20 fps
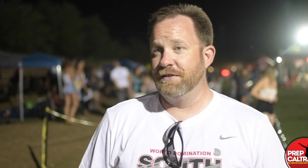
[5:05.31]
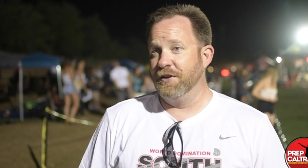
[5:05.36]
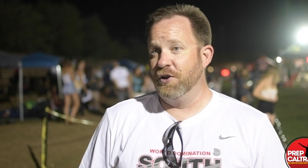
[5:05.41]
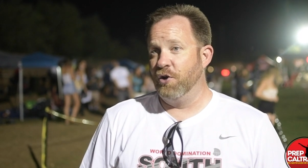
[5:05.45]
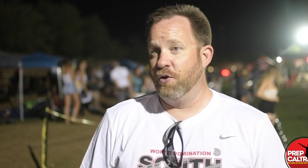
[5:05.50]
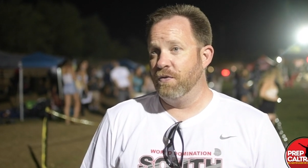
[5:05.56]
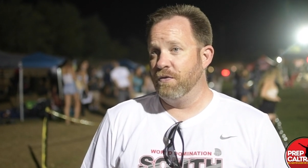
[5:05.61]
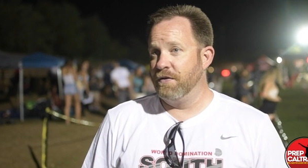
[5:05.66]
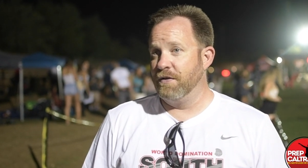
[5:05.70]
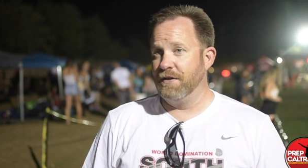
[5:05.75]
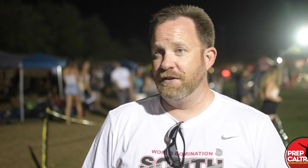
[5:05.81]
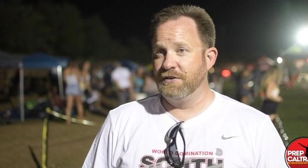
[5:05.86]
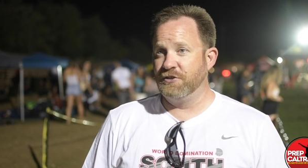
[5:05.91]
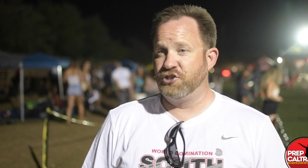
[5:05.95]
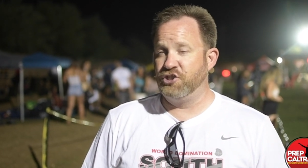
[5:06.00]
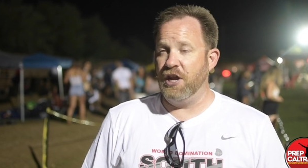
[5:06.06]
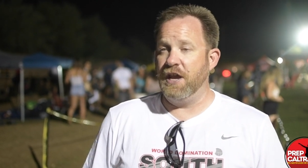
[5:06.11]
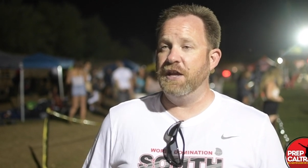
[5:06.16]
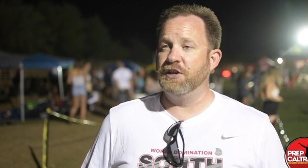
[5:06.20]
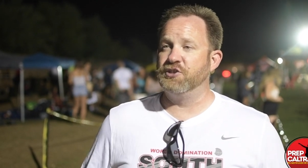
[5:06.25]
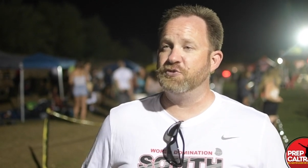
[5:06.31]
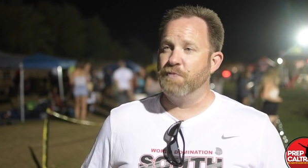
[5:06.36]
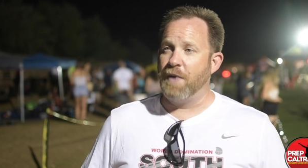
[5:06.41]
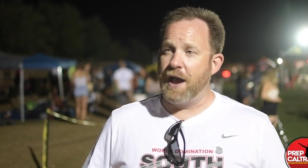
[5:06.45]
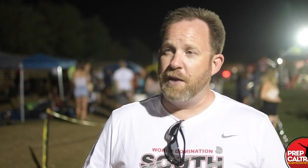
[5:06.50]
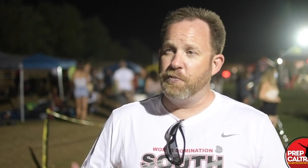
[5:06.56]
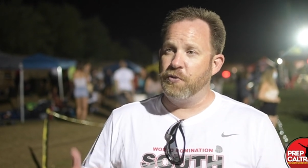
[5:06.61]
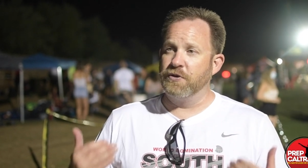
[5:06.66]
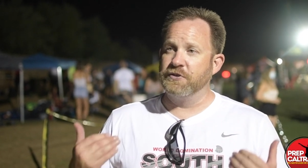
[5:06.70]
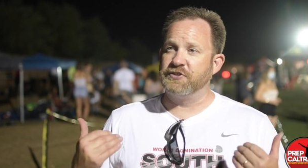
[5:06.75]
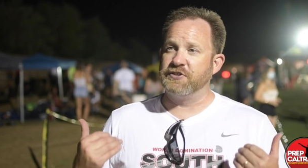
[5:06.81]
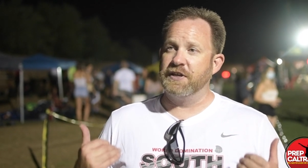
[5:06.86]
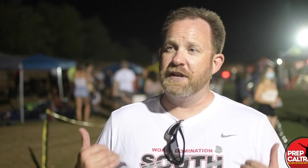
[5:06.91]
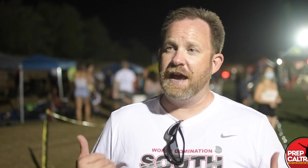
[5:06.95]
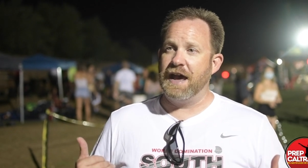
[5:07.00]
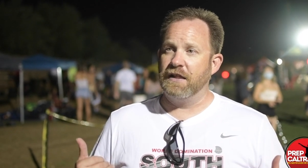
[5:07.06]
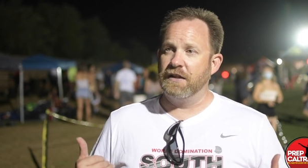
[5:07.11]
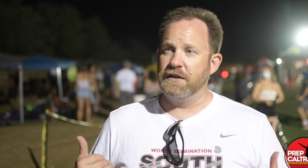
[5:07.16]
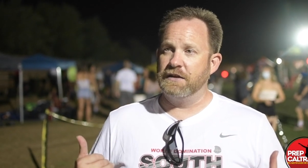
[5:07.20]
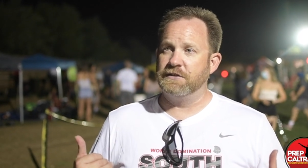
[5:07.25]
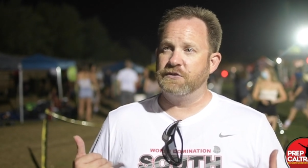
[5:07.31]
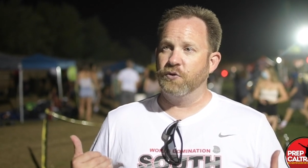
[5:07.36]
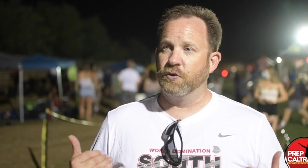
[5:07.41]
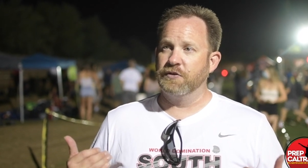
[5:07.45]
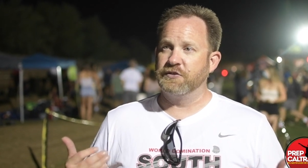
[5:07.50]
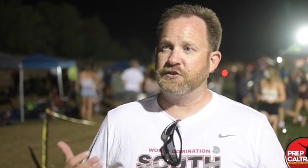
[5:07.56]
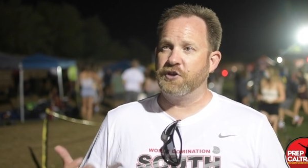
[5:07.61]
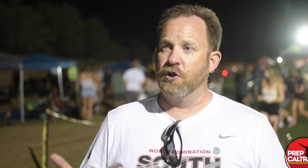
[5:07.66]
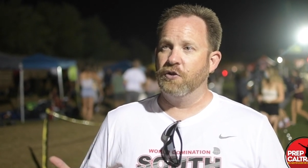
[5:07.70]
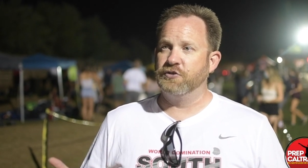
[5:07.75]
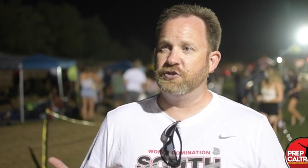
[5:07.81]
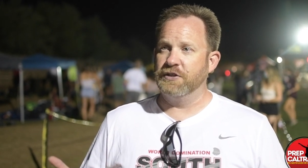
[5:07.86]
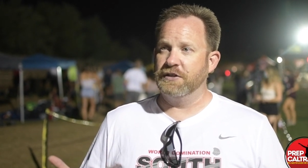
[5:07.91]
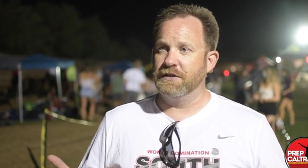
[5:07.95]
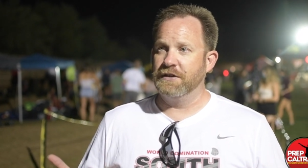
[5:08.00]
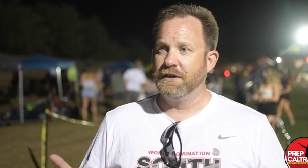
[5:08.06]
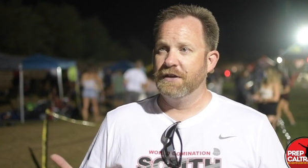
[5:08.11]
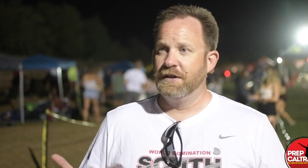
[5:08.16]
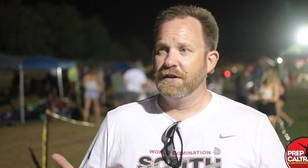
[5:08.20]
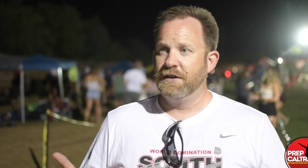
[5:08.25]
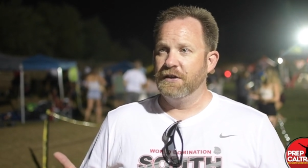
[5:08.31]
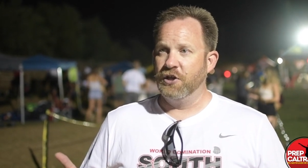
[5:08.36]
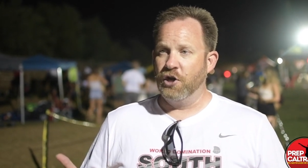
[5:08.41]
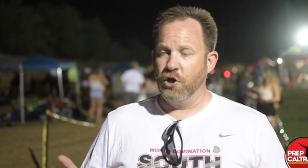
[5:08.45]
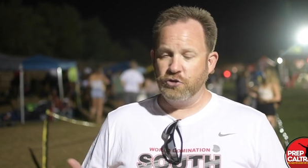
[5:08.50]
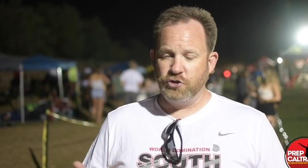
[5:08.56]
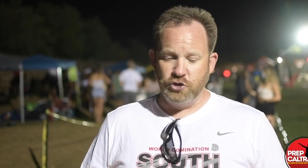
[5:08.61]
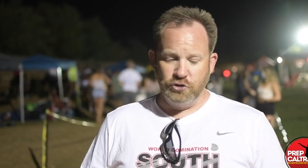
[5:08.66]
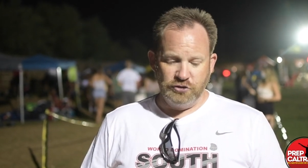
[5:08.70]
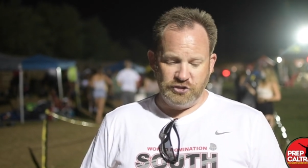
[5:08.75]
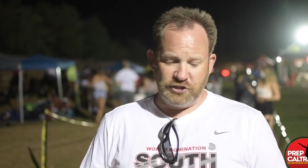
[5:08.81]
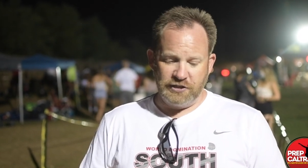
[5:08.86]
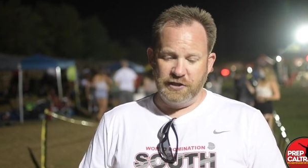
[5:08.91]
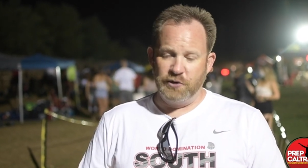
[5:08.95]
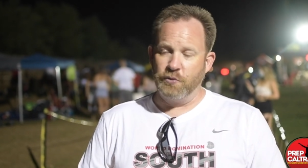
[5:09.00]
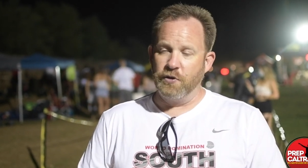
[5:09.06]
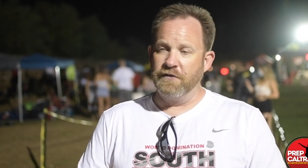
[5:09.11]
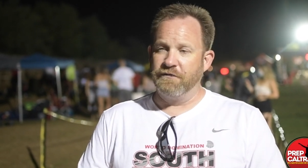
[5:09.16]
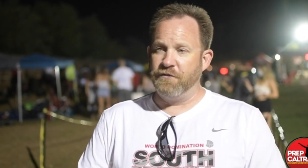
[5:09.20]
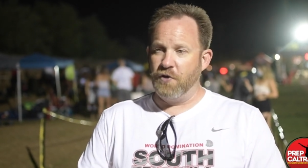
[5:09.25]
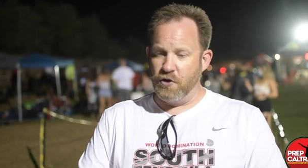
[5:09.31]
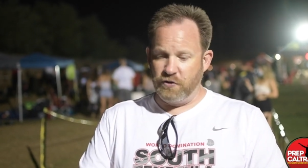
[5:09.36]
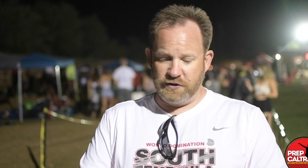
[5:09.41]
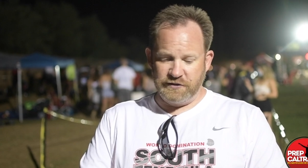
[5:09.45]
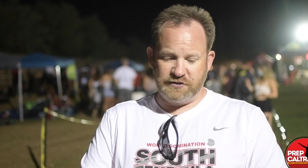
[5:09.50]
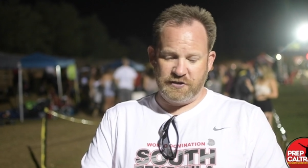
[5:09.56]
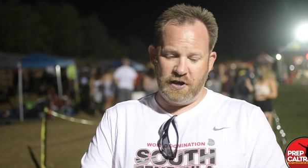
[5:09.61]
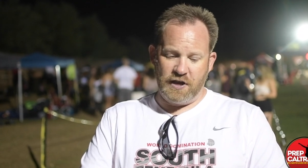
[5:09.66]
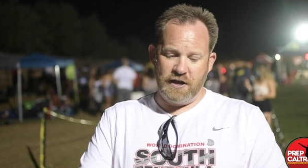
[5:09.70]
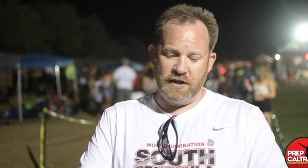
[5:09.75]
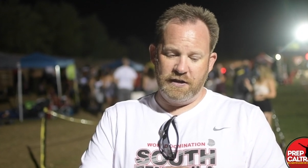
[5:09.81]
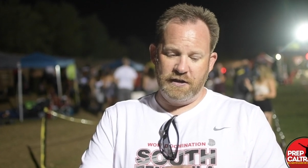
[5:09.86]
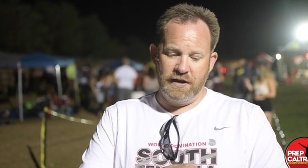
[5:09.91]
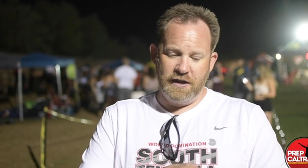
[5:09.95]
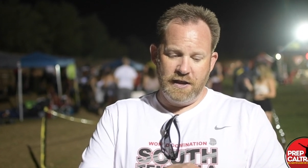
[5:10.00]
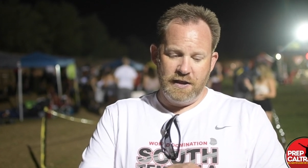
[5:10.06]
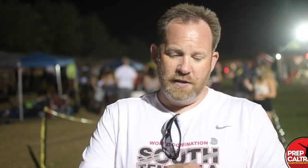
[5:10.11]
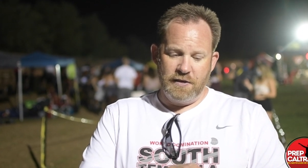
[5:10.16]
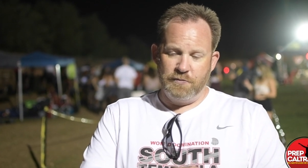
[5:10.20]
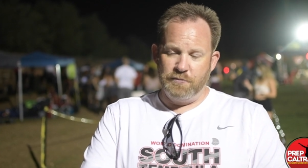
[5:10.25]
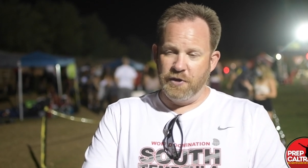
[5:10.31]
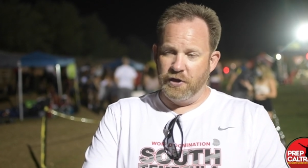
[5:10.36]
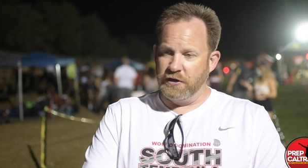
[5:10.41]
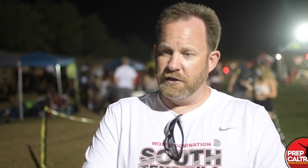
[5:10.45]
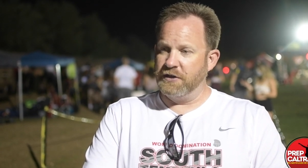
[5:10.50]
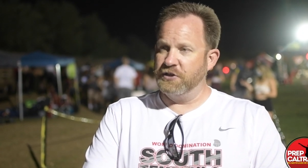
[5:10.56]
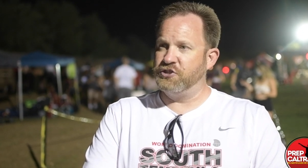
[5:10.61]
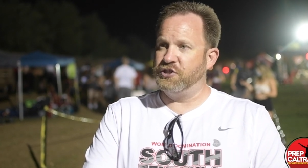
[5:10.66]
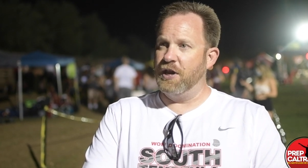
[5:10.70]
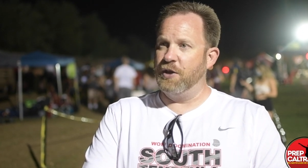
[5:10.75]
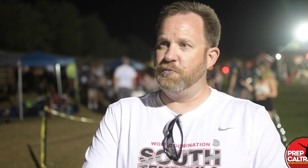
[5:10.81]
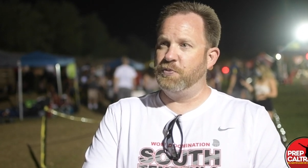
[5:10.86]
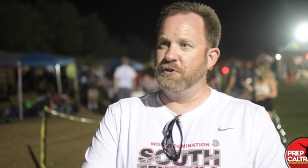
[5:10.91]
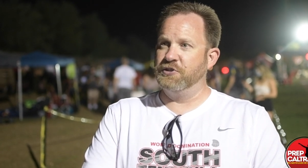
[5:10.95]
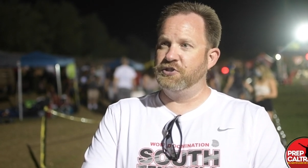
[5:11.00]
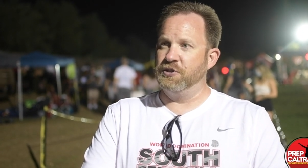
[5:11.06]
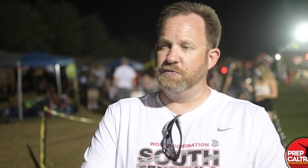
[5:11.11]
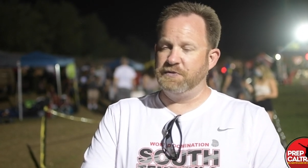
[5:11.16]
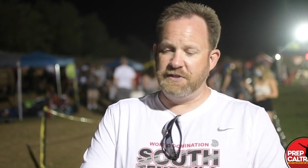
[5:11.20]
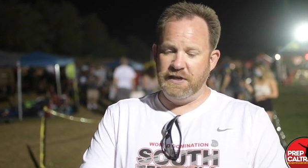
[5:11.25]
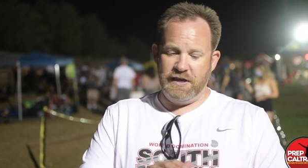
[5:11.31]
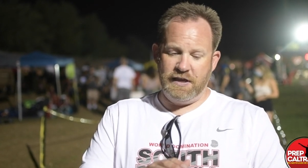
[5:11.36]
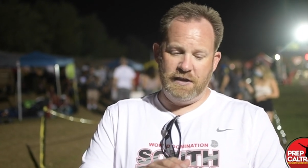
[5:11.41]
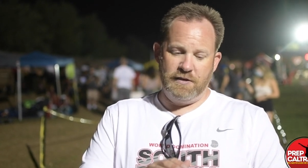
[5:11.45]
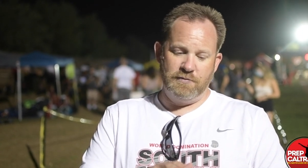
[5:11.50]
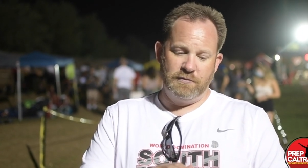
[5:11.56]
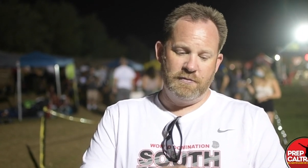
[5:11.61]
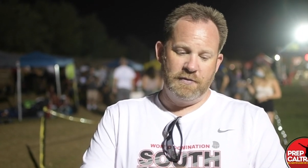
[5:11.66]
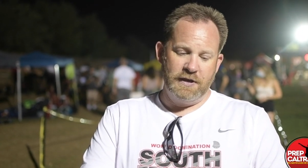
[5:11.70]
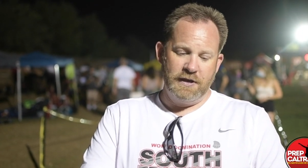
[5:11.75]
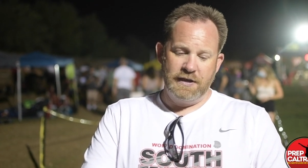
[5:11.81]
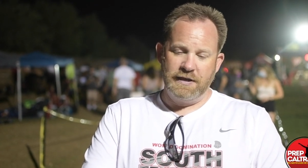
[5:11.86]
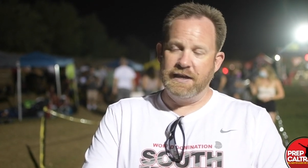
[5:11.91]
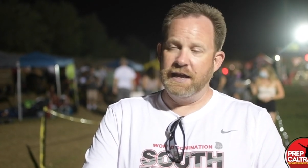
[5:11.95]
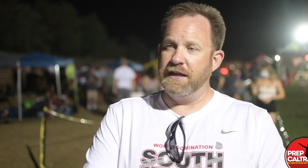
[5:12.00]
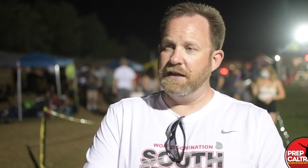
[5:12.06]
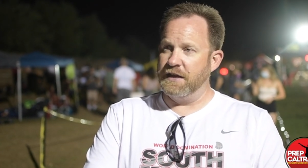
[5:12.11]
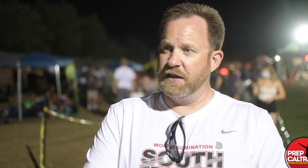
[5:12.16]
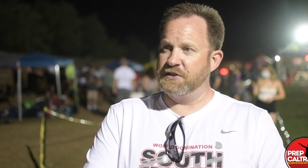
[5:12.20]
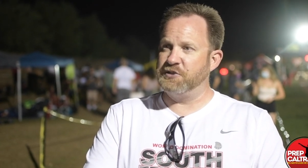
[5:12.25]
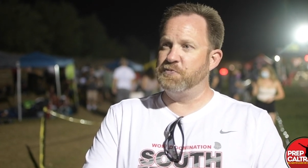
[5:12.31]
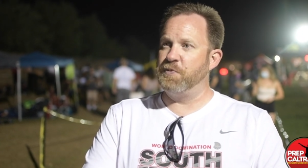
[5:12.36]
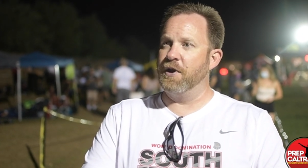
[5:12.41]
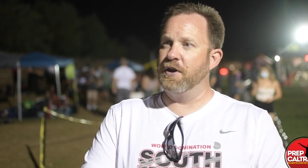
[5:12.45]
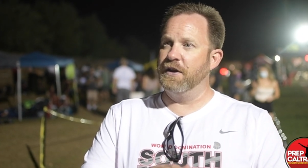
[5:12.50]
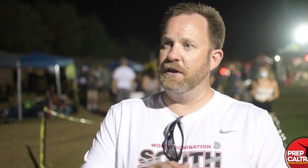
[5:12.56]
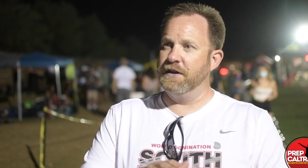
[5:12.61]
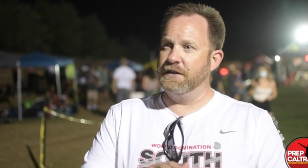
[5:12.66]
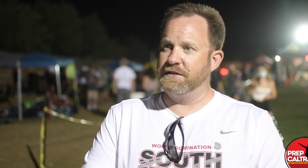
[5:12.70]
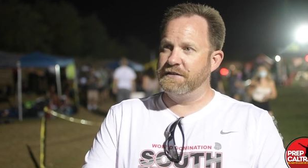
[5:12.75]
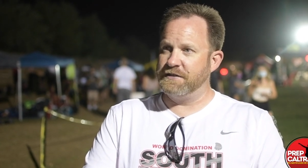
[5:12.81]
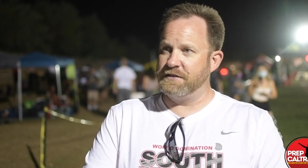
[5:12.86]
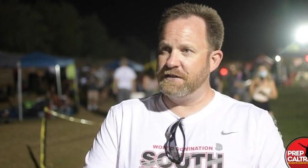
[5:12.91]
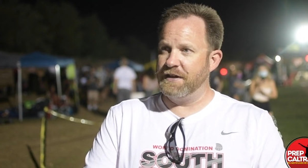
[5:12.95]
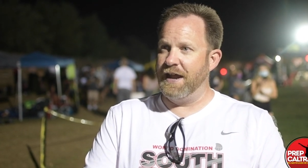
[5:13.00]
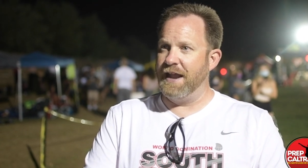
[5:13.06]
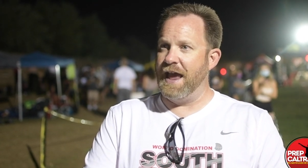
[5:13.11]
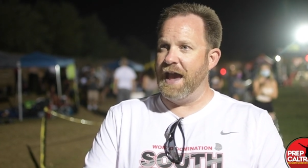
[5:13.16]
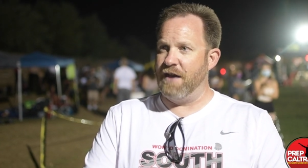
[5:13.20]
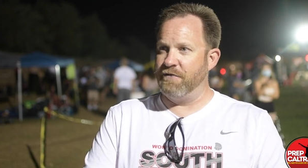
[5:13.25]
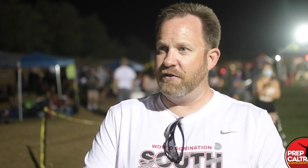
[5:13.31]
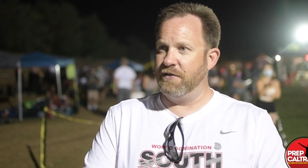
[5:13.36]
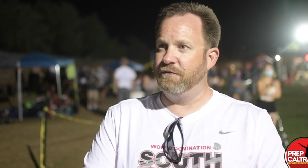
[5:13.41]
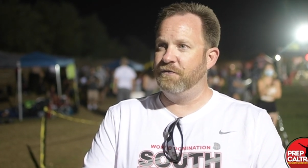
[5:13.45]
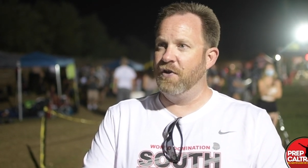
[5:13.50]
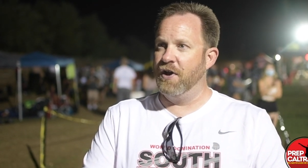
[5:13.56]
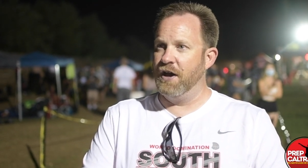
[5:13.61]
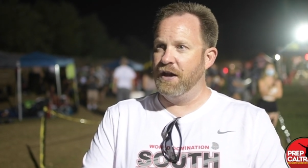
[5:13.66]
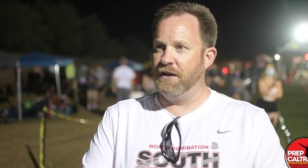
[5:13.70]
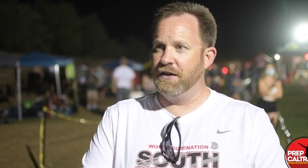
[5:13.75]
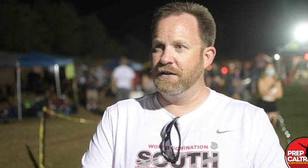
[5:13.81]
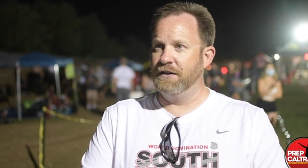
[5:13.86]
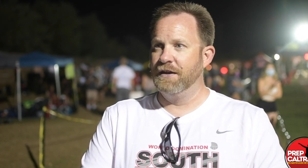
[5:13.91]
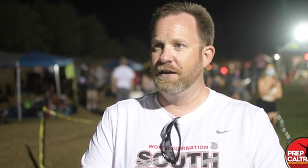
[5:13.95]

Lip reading: you know, change my personality towards coaching. You know, usually we're focused on building a championship team, getting experience, and having fun.